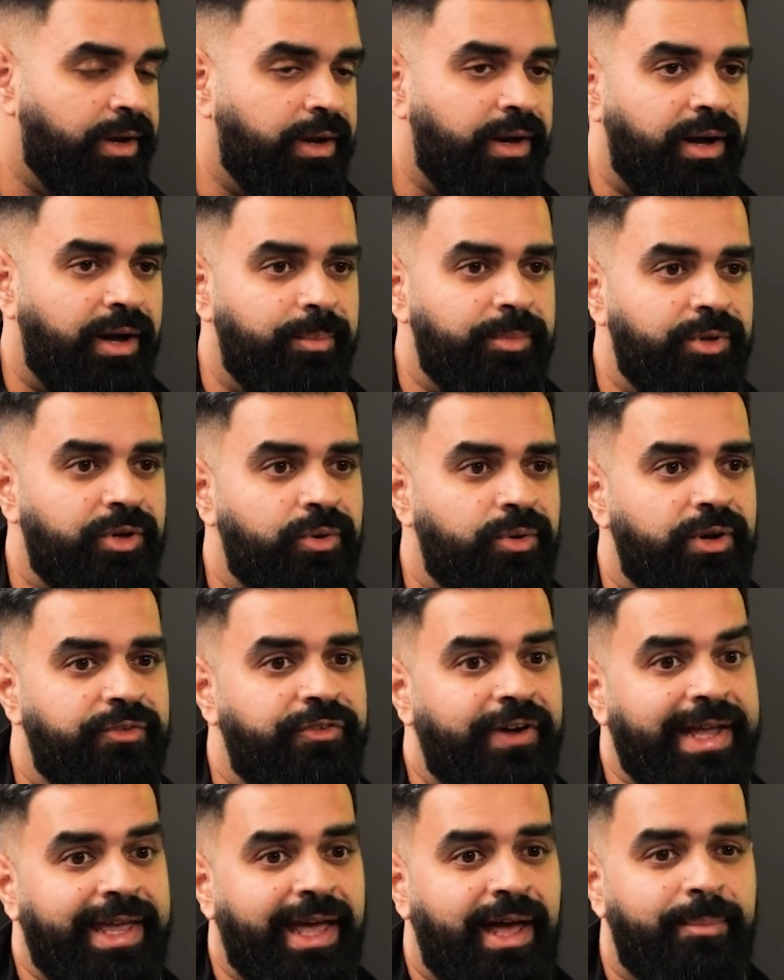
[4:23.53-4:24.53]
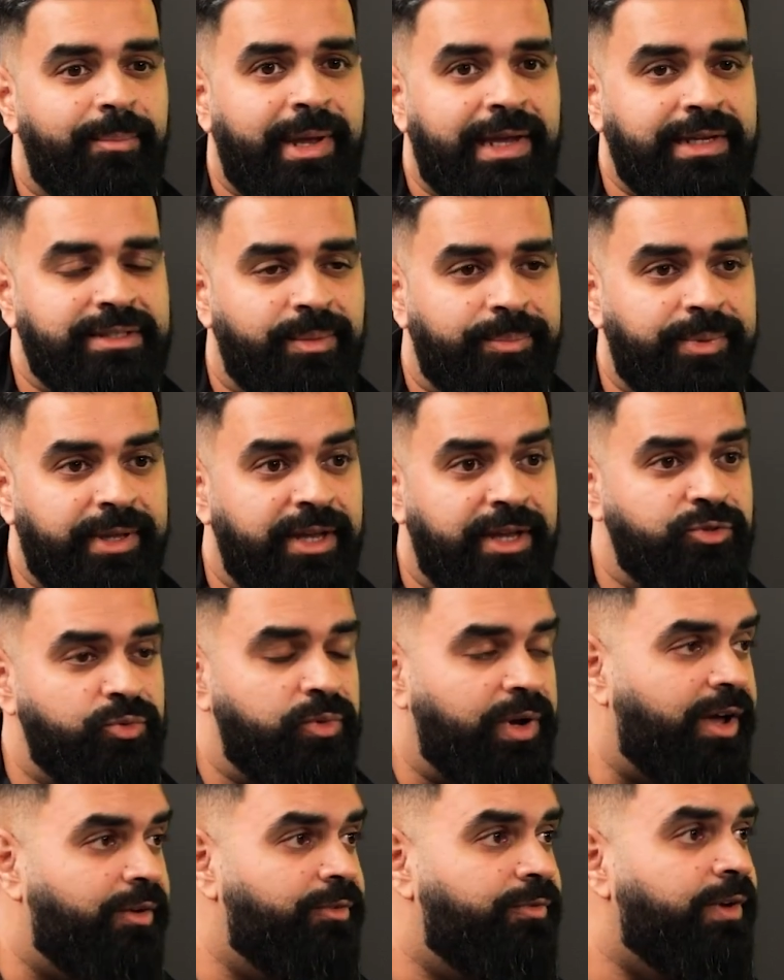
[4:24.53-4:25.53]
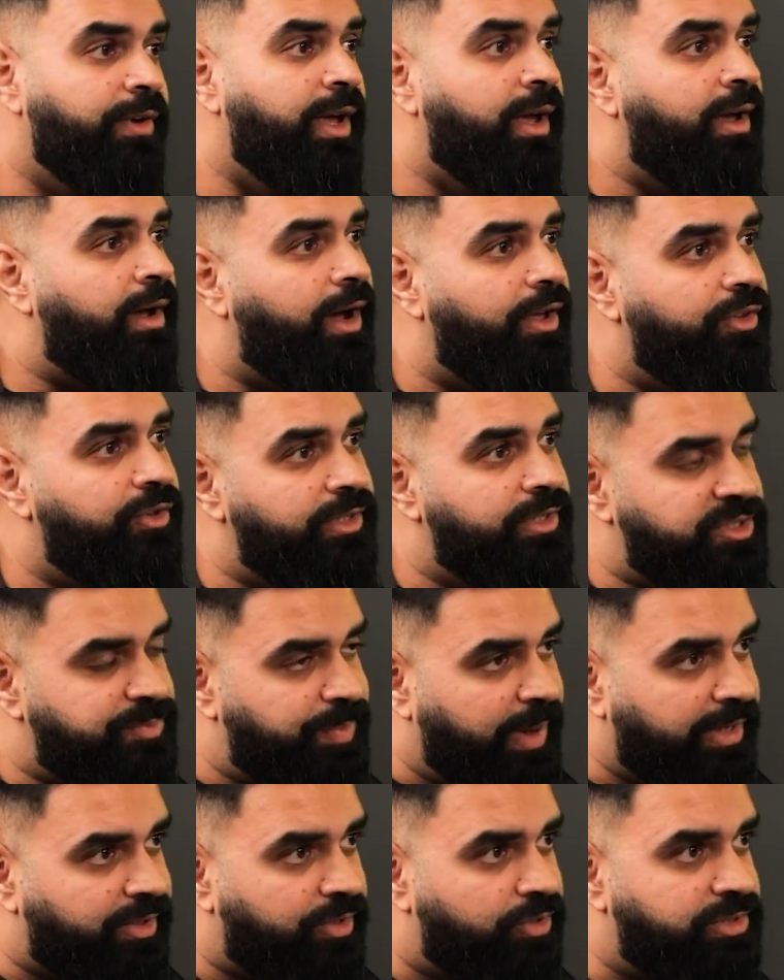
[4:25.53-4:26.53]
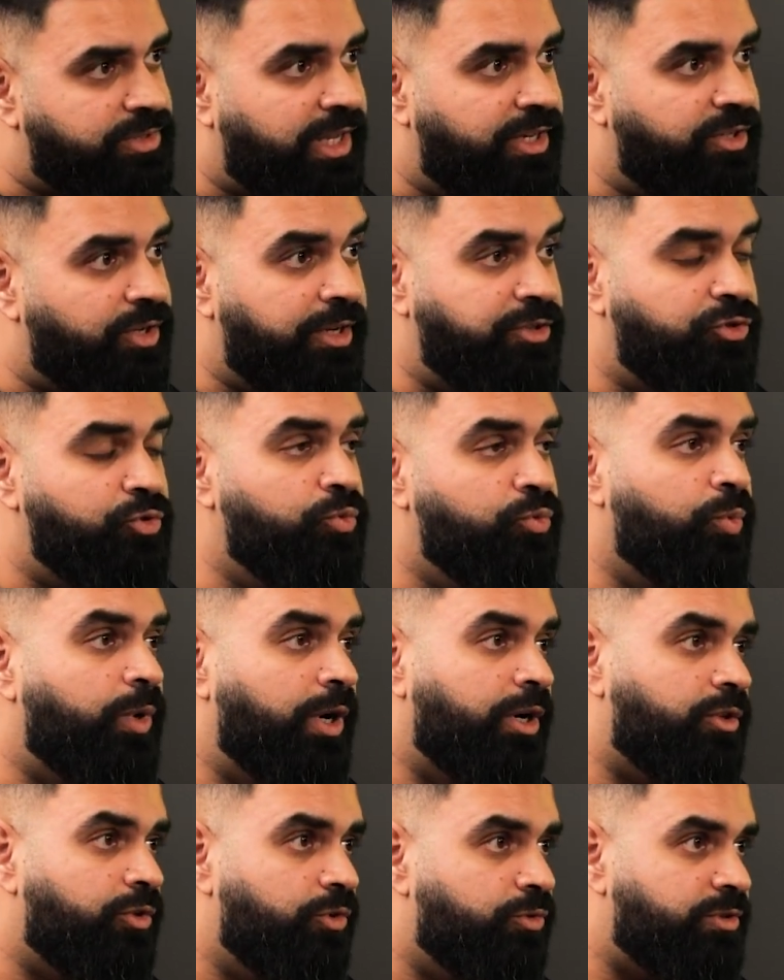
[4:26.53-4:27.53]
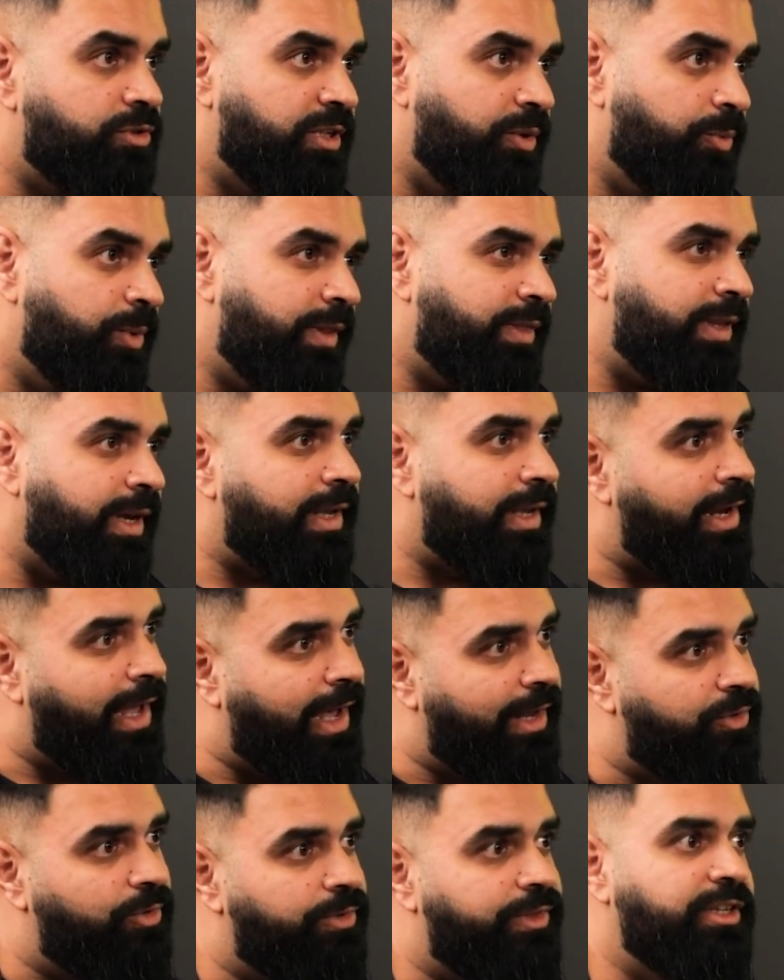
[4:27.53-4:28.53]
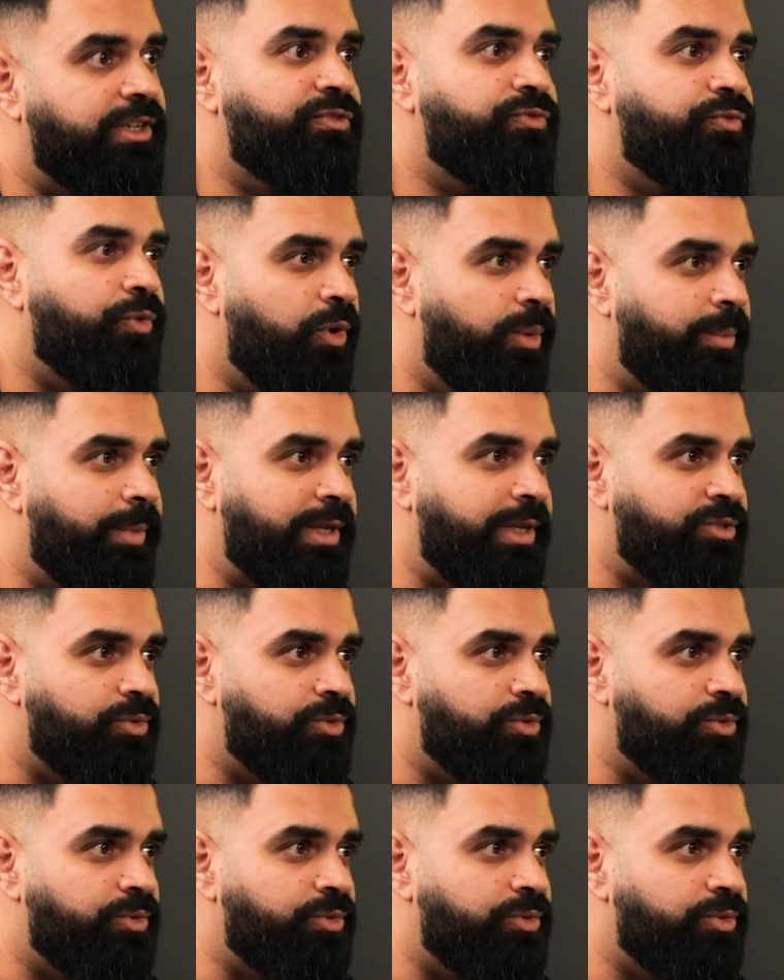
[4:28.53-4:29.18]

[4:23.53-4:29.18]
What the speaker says: If I can't make something, I do have other inspectors that I do work closely with that can handle things for me.